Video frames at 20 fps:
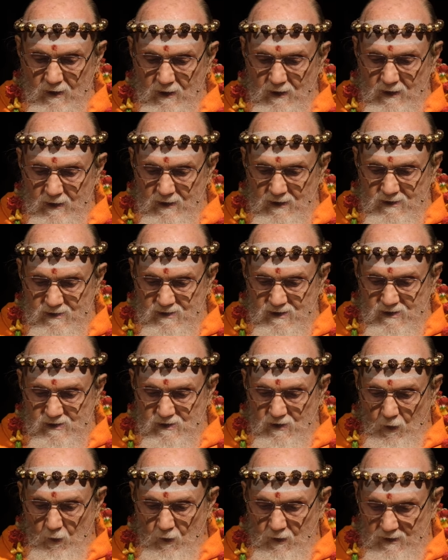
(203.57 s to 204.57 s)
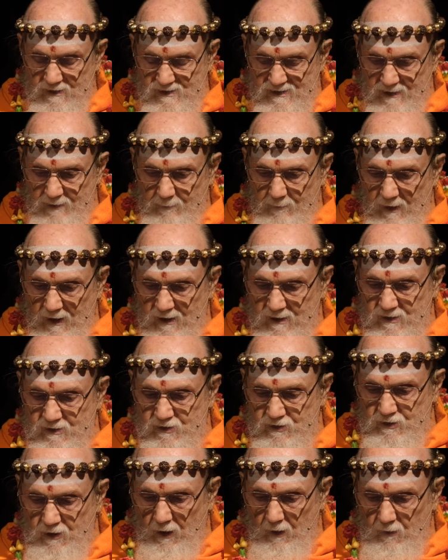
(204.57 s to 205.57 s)
This is known as the Manas
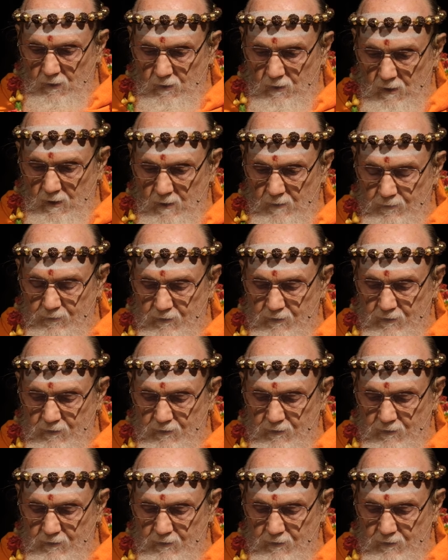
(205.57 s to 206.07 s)
chakra,